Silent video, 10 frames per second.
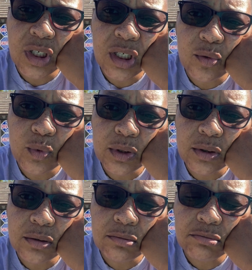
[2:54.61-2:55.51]
I
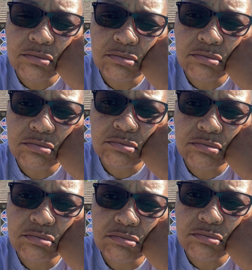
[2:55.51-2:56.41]
will
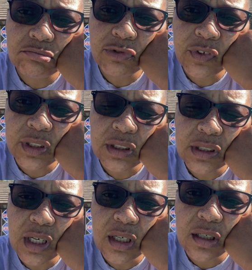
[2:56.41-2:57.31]
finish
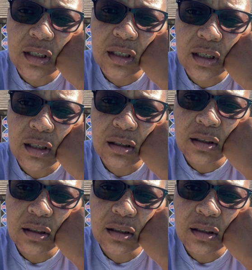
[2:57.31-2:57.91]
editing it